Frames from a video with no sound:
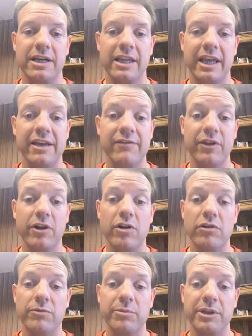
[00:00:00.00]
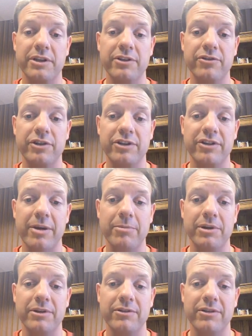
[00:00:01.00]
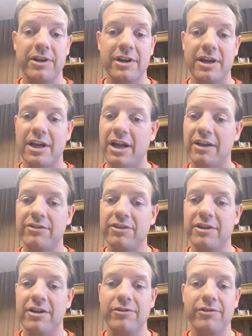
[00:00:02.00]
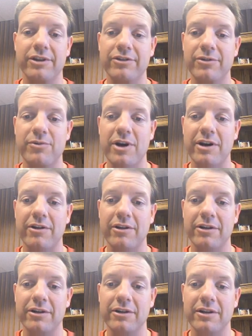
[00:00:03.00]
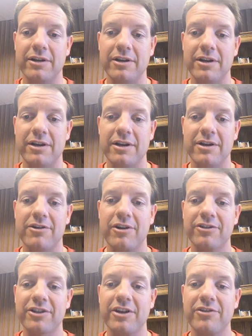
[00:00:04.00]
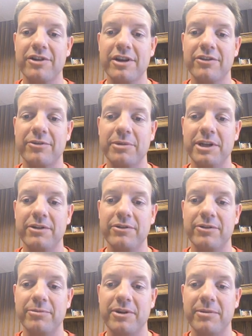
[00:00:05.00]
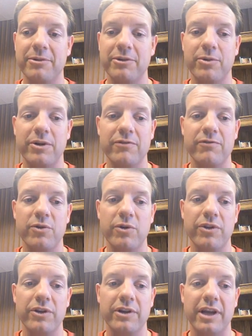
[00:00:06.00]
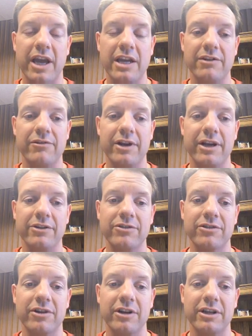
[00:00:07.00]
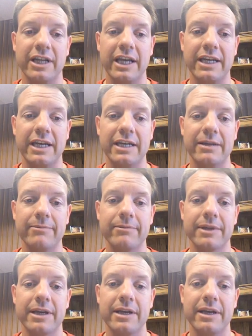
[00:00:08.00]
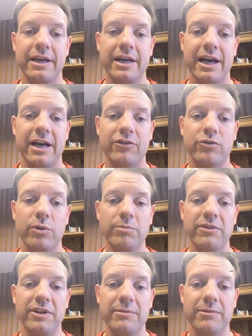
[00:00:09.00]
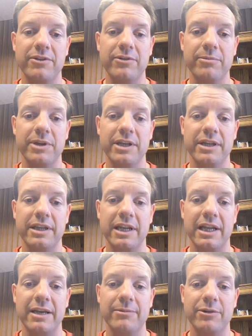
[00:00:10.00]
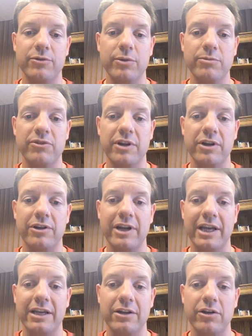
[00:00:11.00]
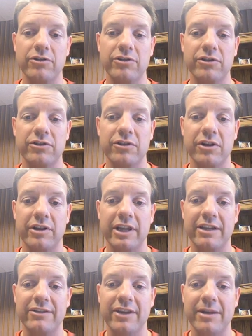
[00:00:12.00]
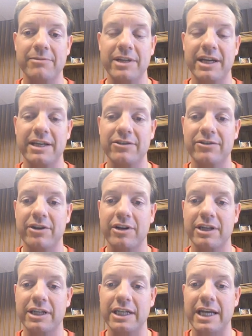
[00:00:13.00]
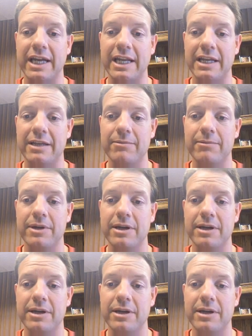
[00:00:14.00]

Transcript: They have the goal of being district champions, and I see no reason why not. Cross country has a meet on September 24th at Katy Ranch starting at 8 a.m. Our swim team has a meet at the Lehman Swim Center in Nacogdoches on that same day starting at 9 a.m.